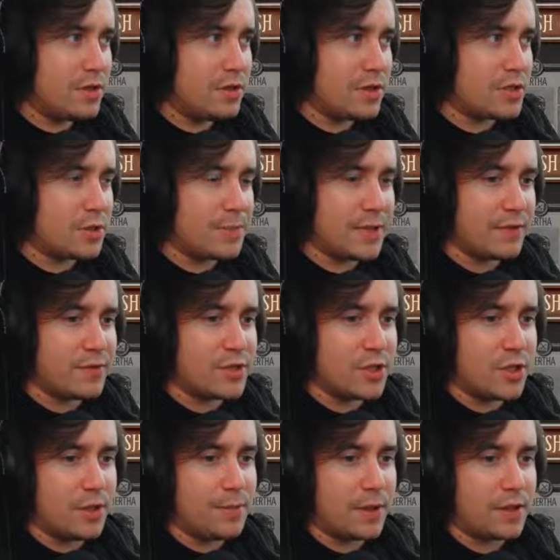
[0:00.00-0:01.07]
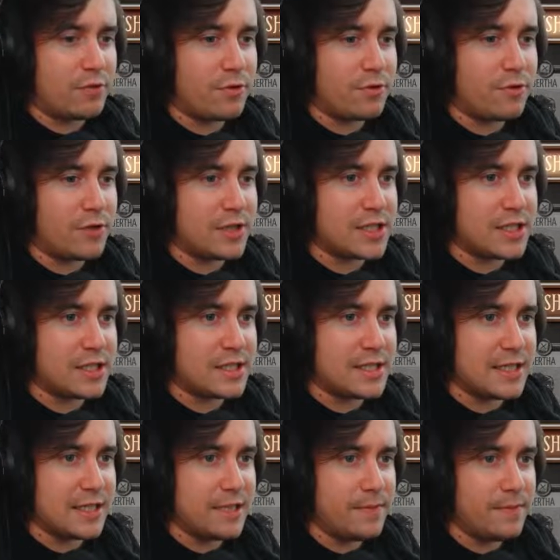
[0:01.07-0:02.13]
It should be level two, but I'm going to refresh it and
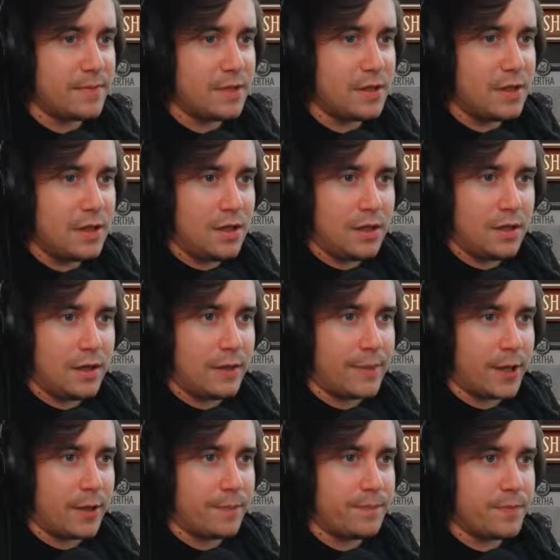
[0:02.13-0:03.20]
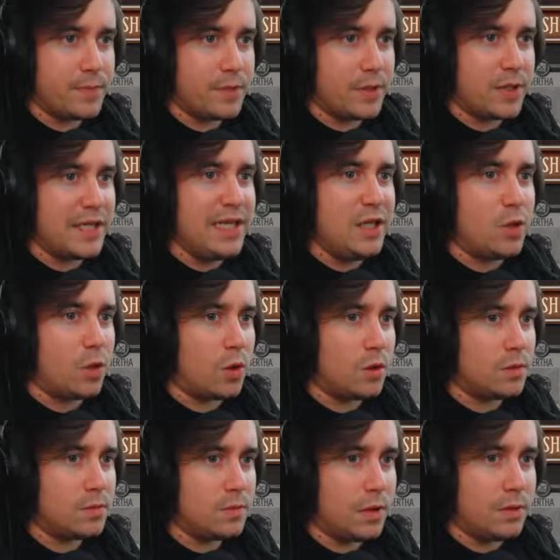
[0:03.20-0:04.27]
see. Oh, here we go. We've got
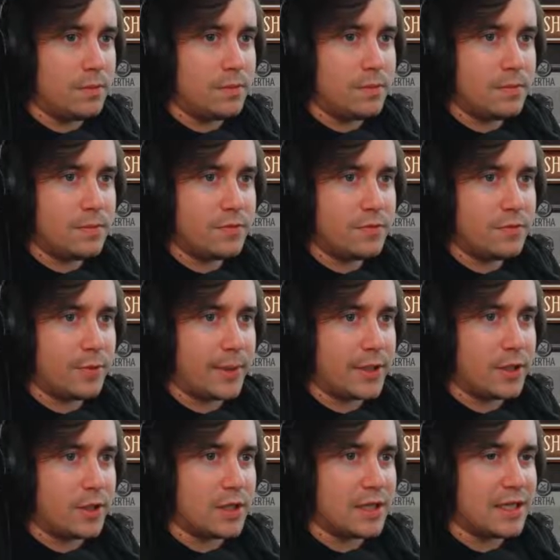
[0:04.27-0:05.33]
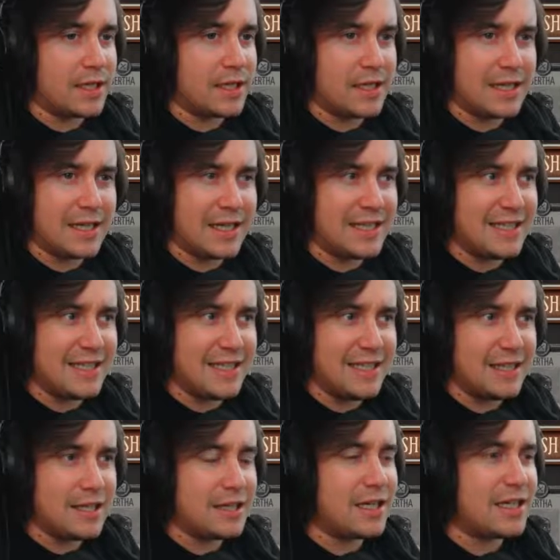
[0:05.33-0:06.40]
Igor. Oh, what about you, Kalandi?
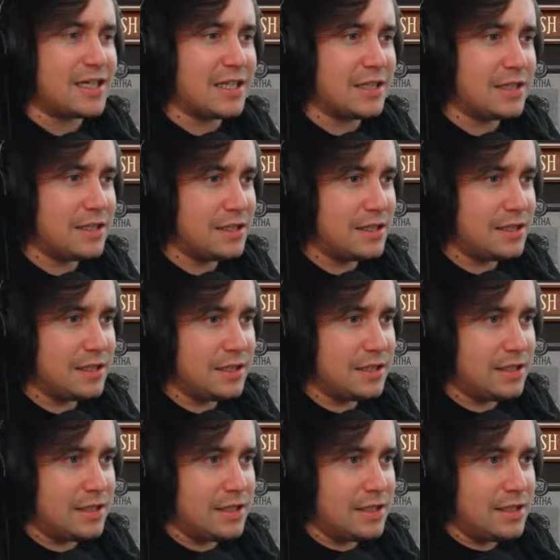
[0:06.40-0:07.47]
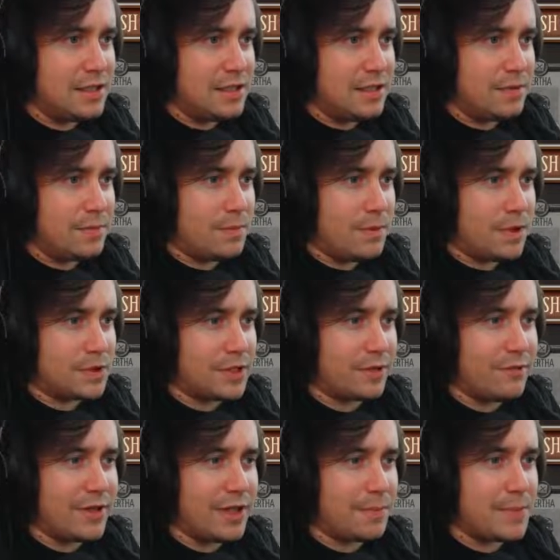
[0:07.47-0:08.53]
Kalanda? I don't
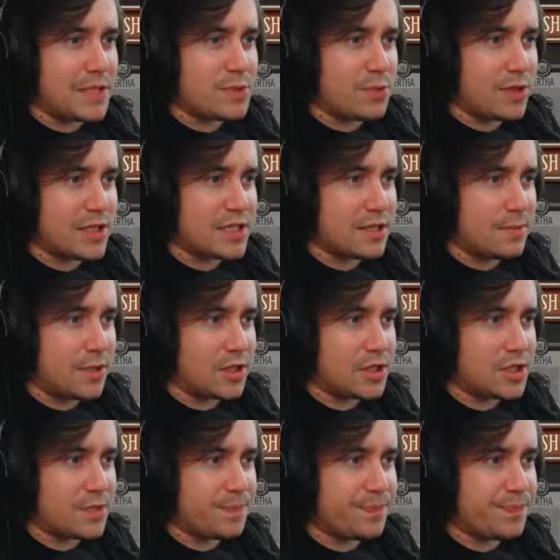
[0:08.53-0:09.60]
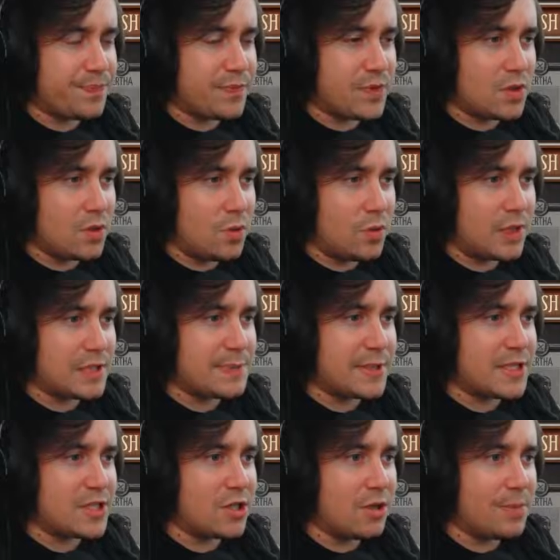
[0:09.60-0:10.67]
really like Mesmerize so much. Oh, that spinning
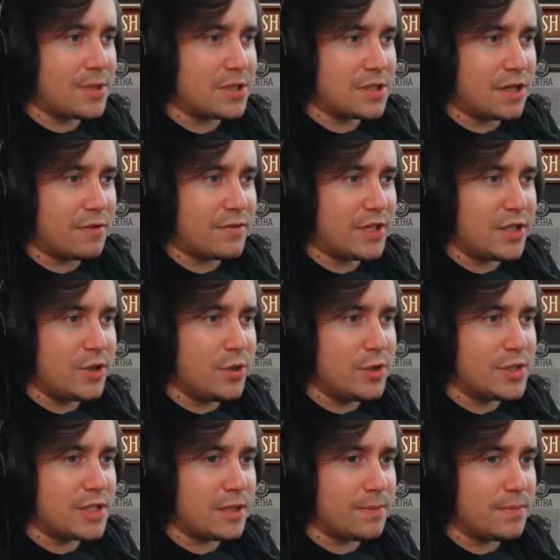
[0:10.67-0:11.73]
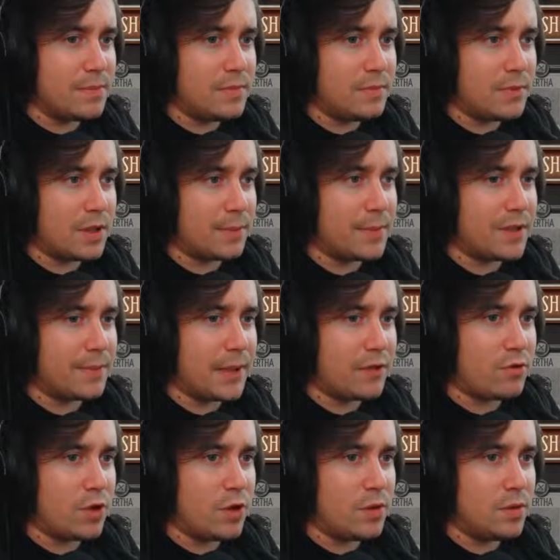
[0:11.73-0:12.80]
shield, because I can't really use them when I'm in the
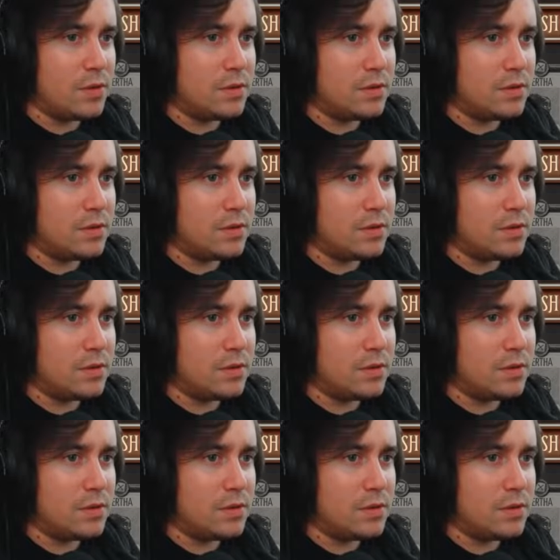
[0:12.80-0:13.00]
back row.